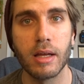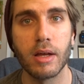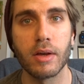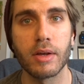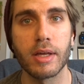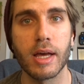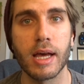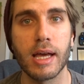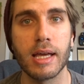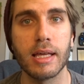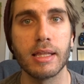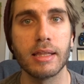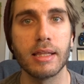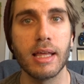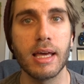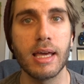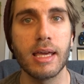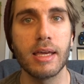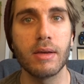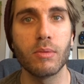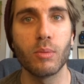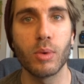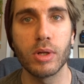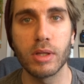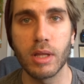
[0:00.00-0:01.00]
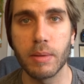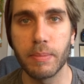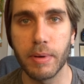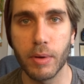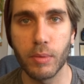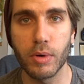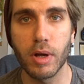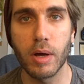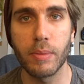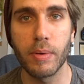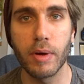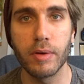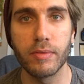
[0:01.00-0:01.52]
Okay, when they
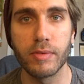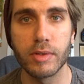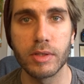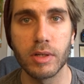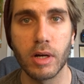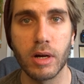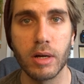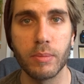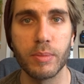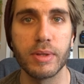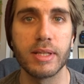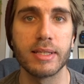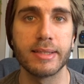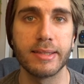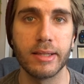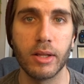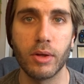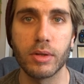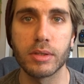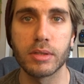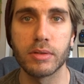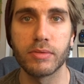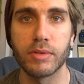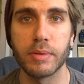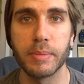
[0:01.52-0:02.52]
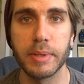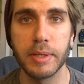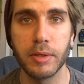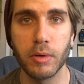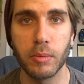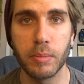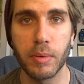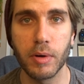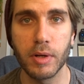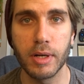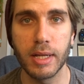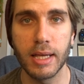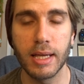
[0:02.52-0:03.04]
build up over time, when there's lots of them in your
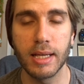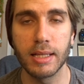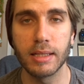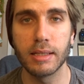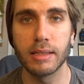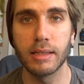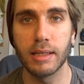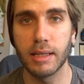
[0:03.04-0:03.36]
body,